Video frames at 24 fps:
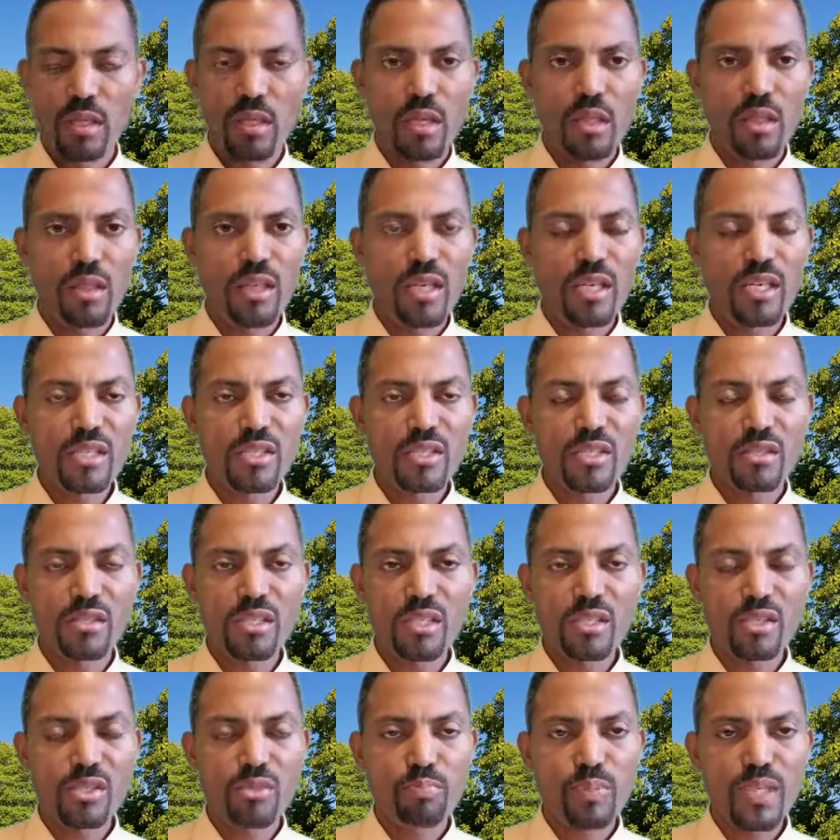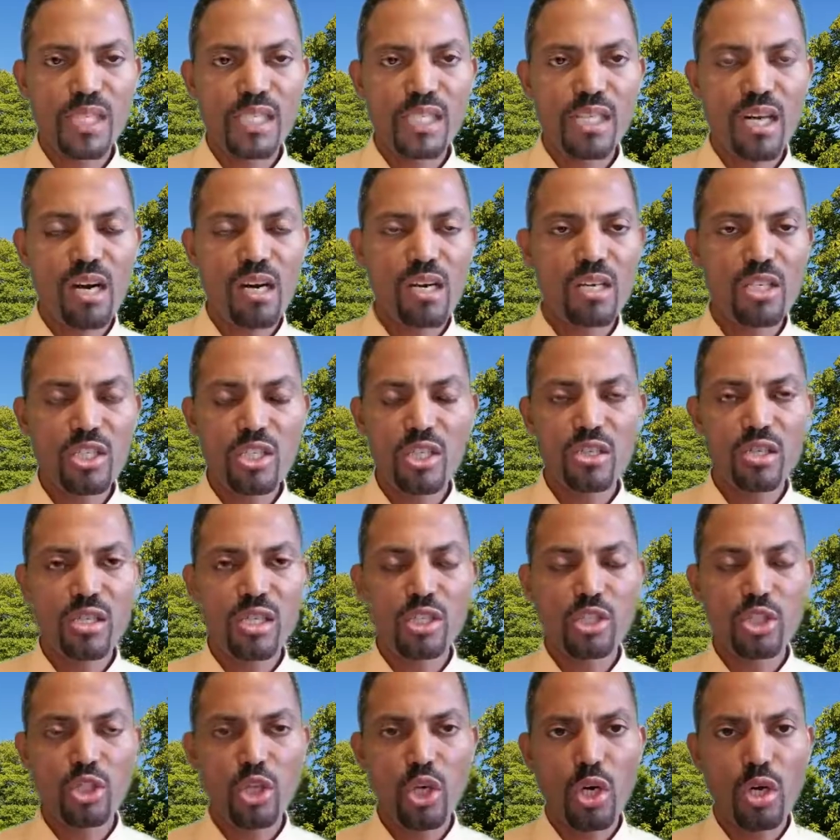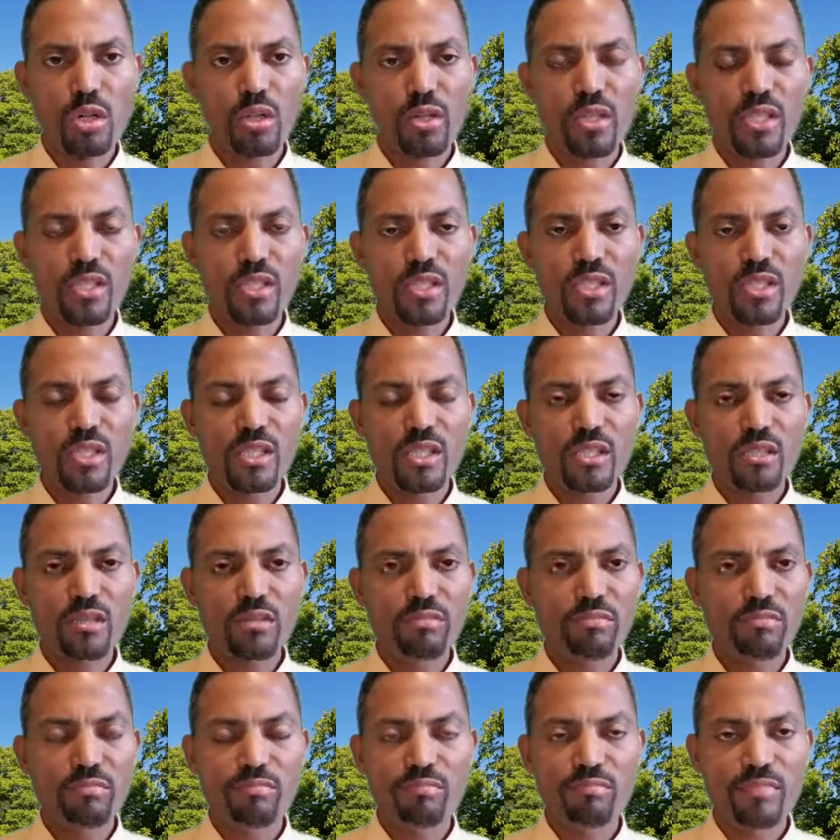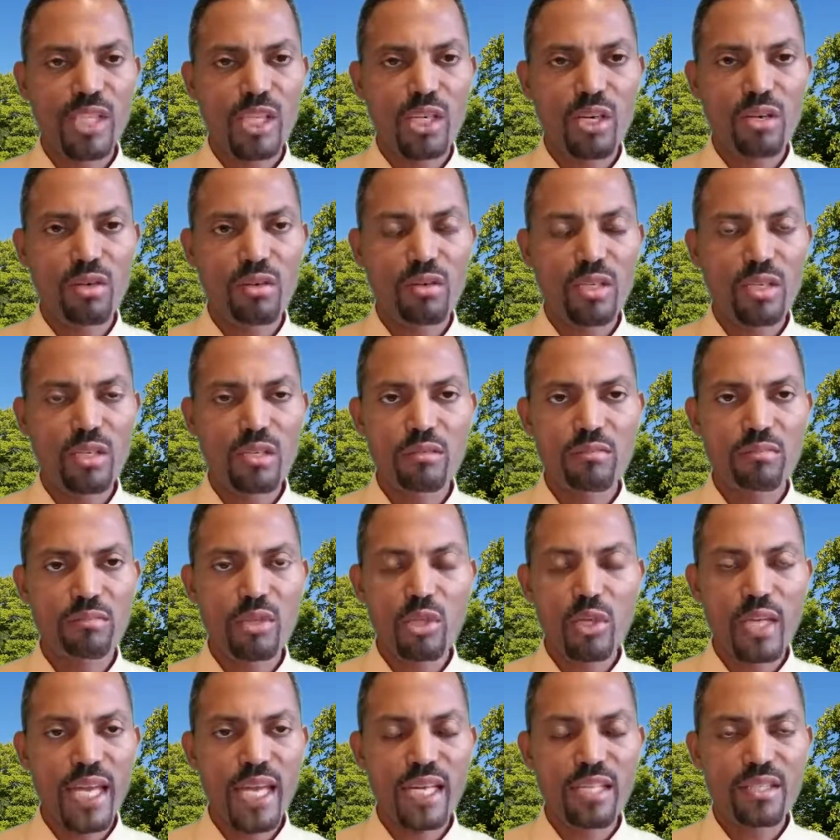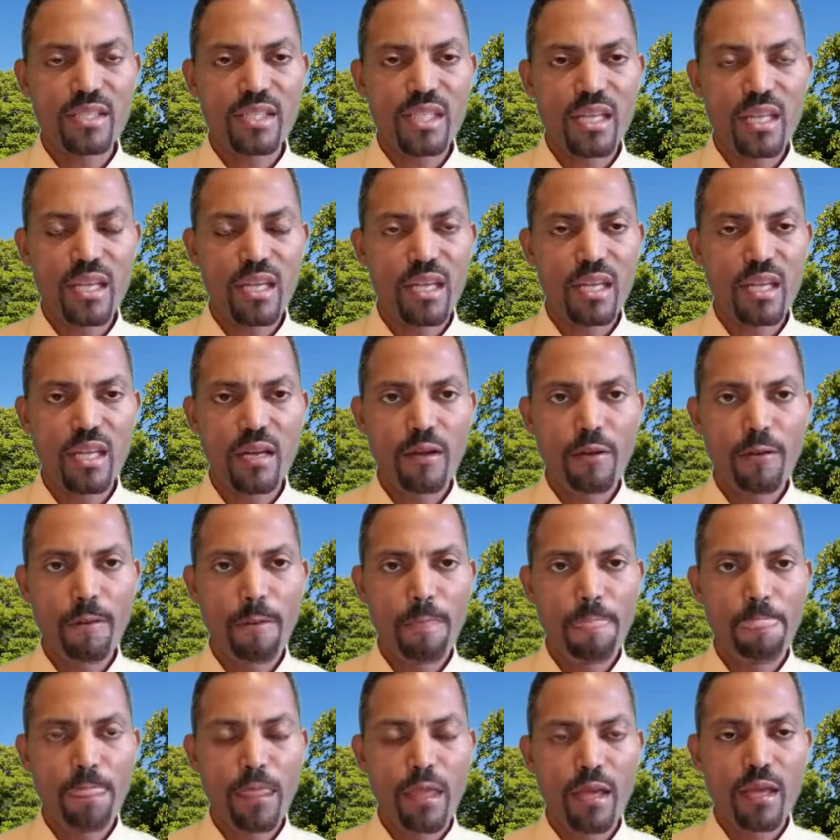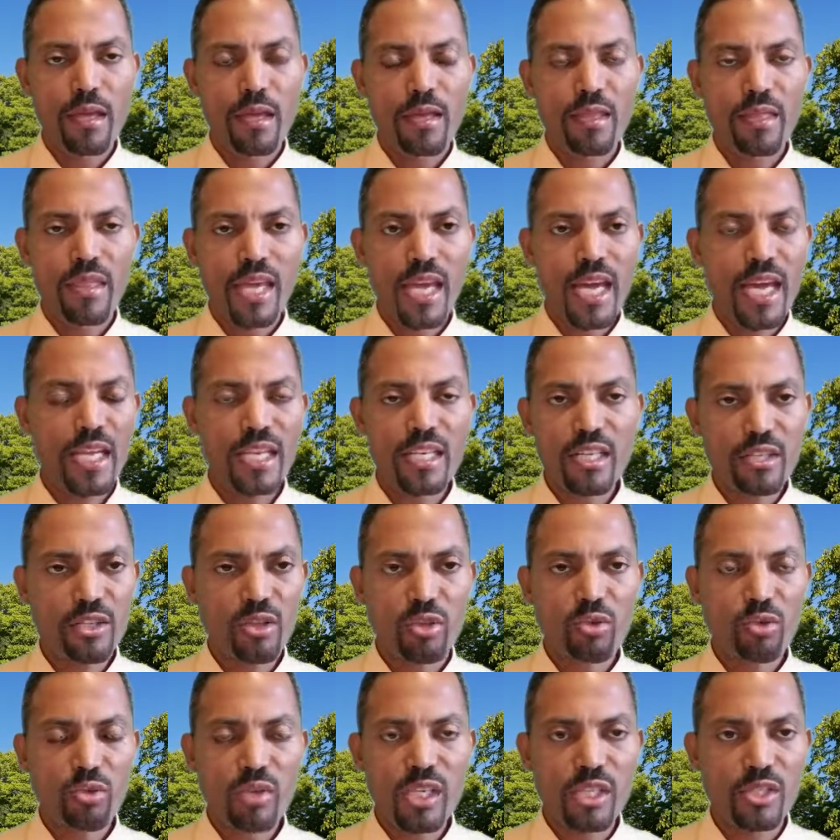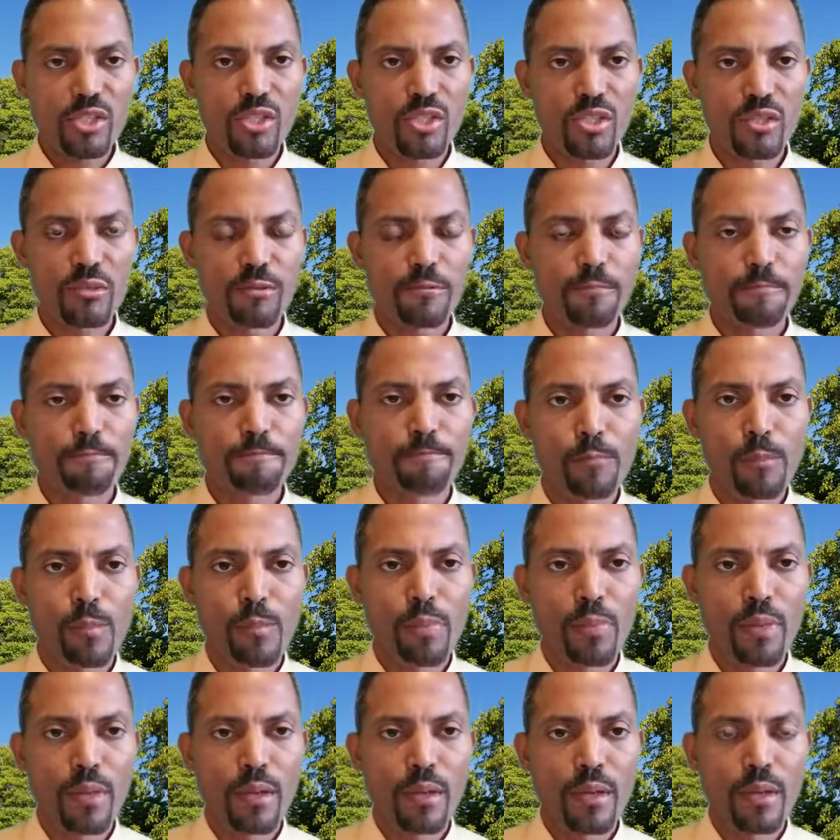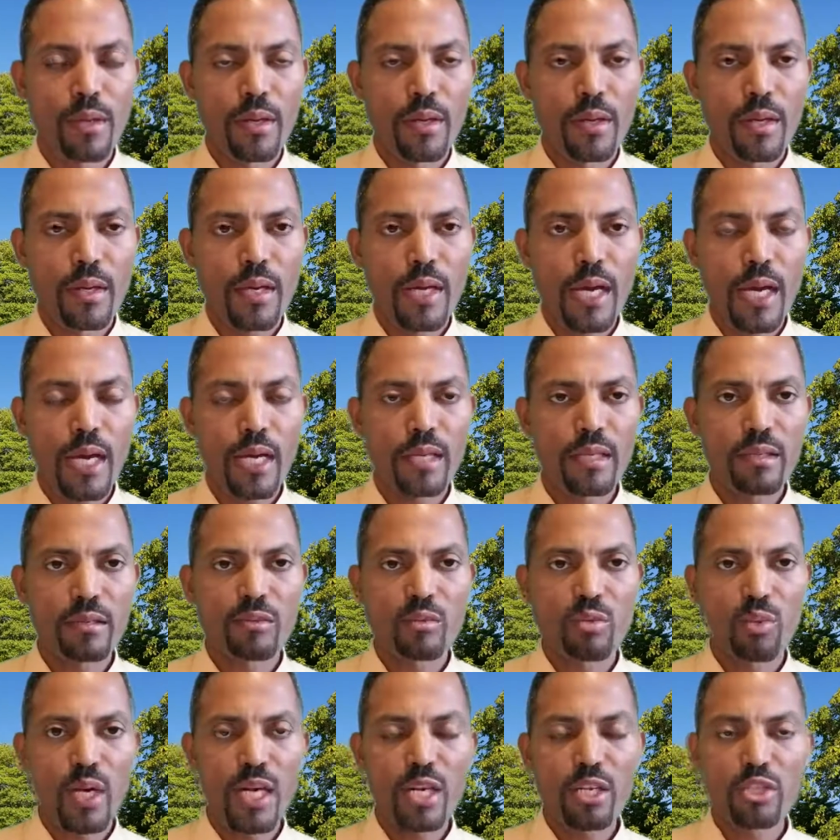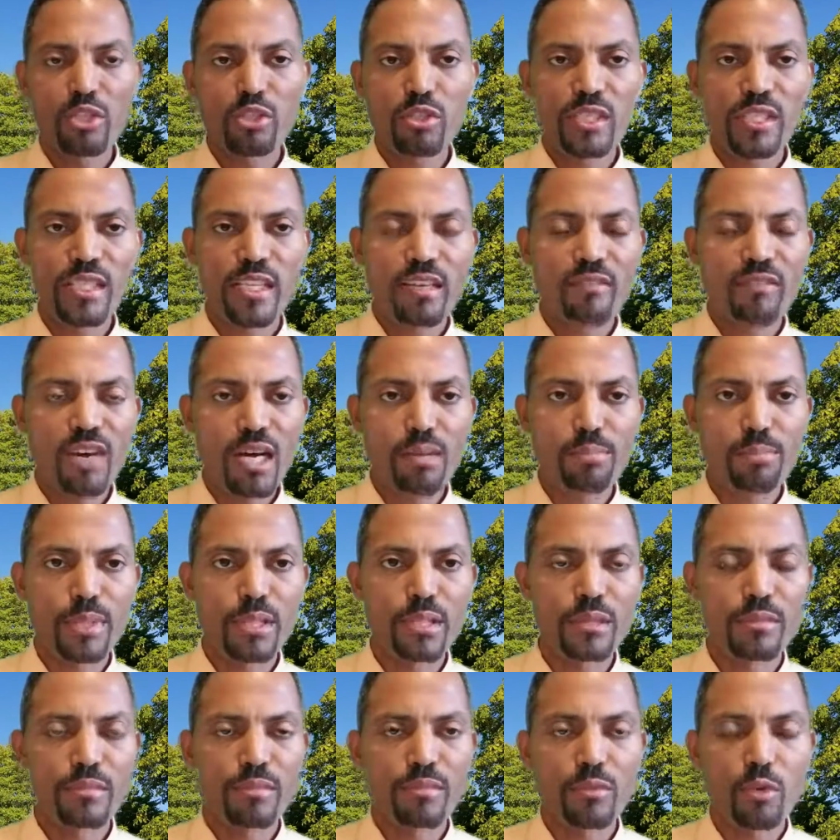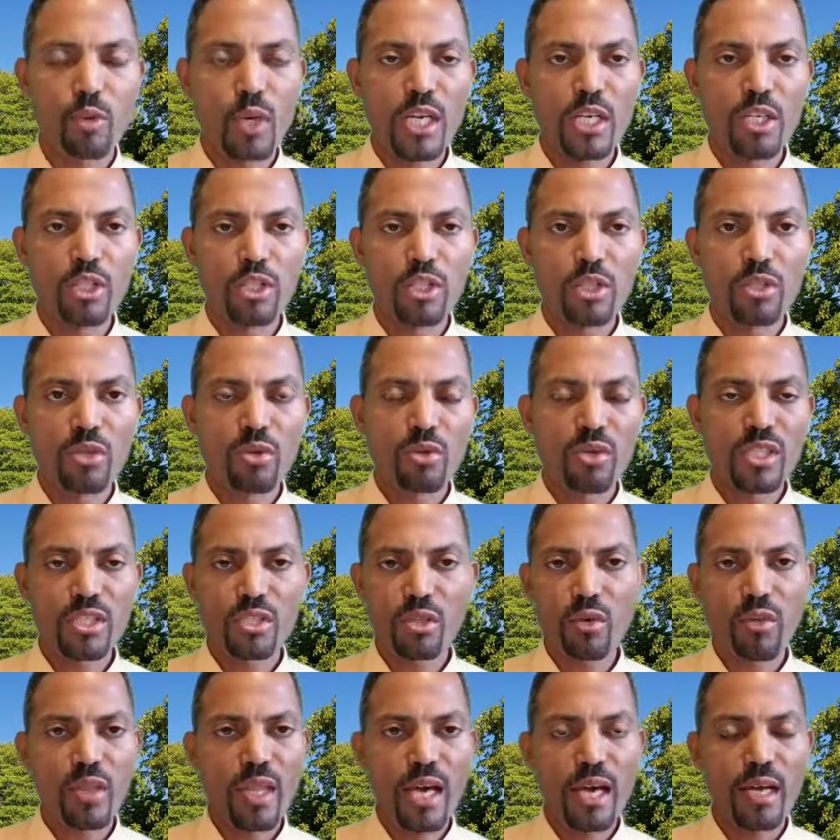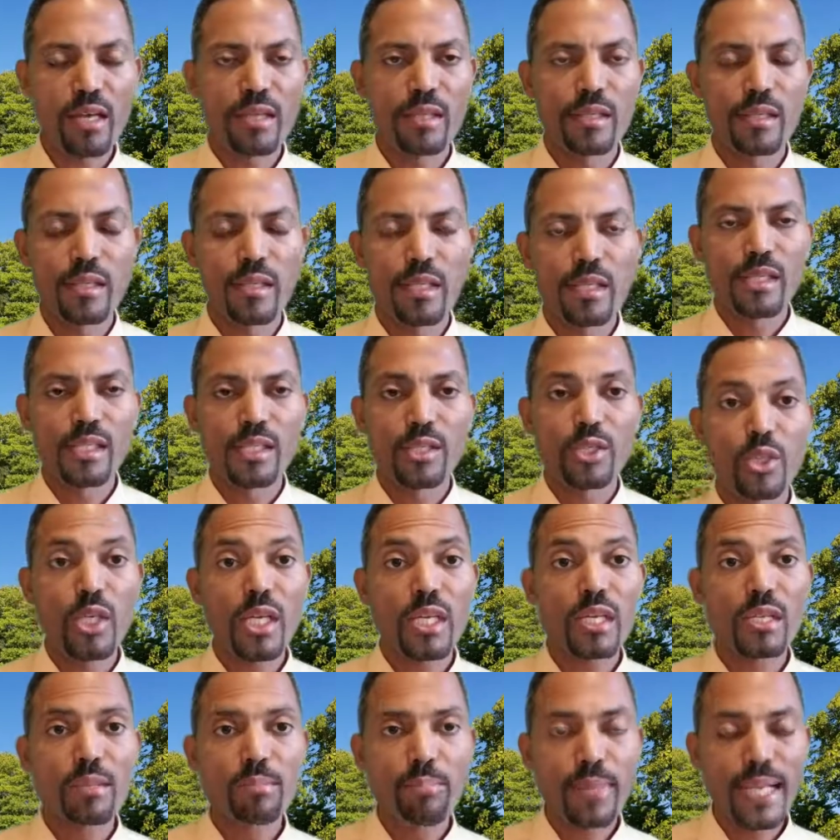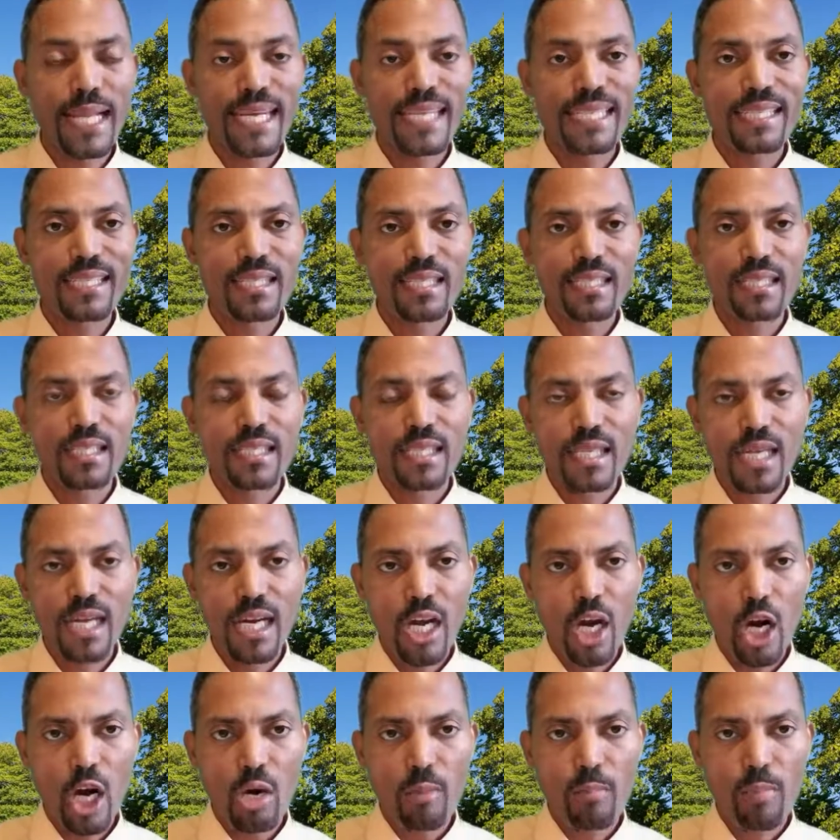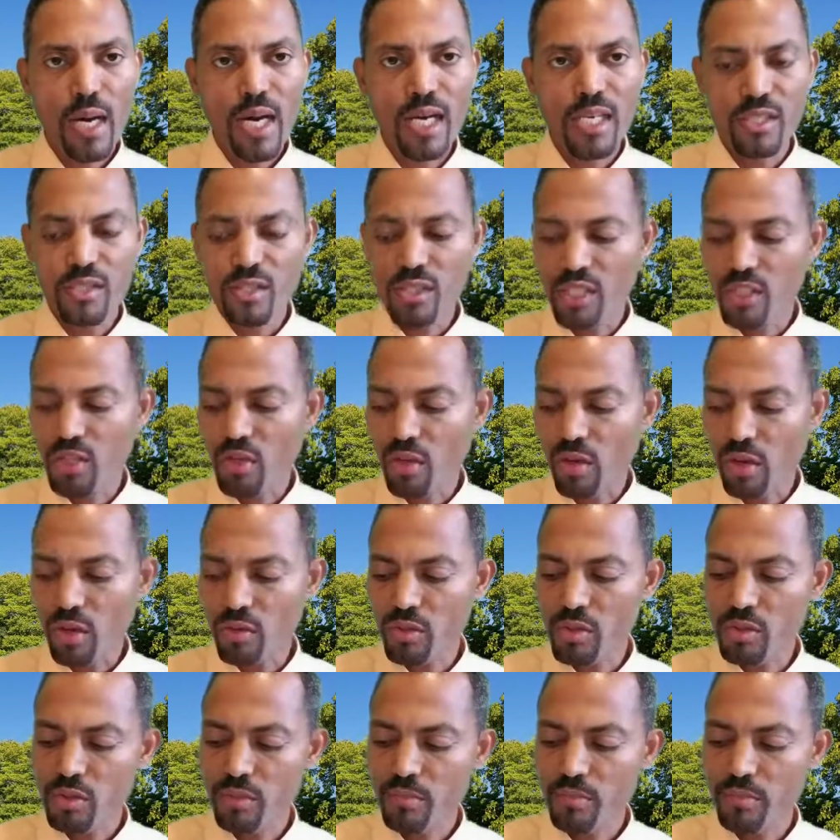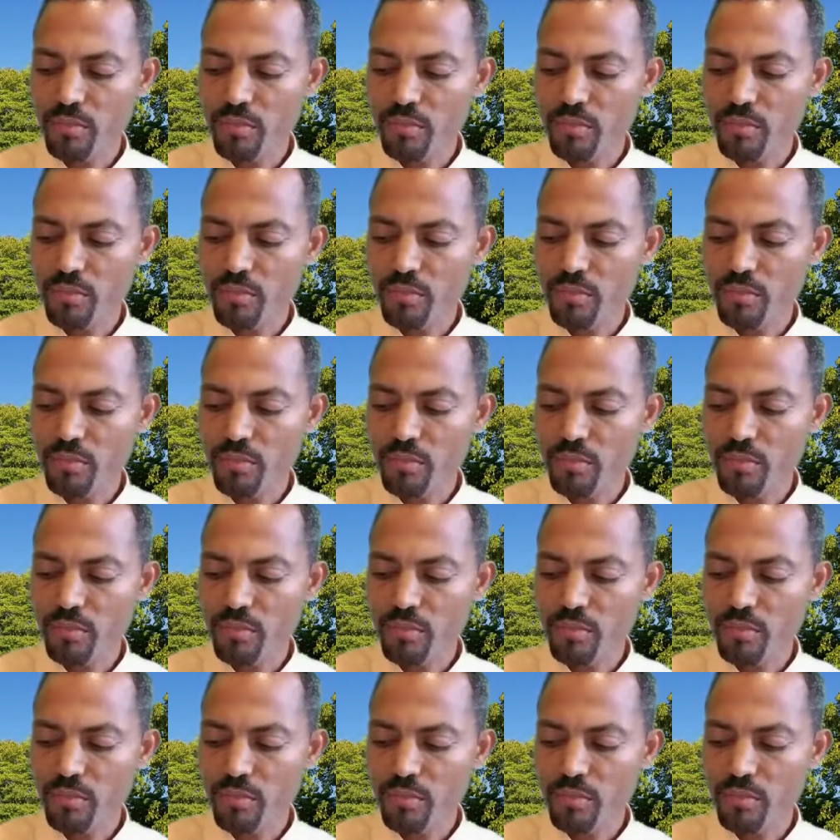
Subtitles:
This is beyond your control. This is, you can't see the end through this. And why don't you give up? Why don't you do this or that? Satan plants in our minds such thoughts.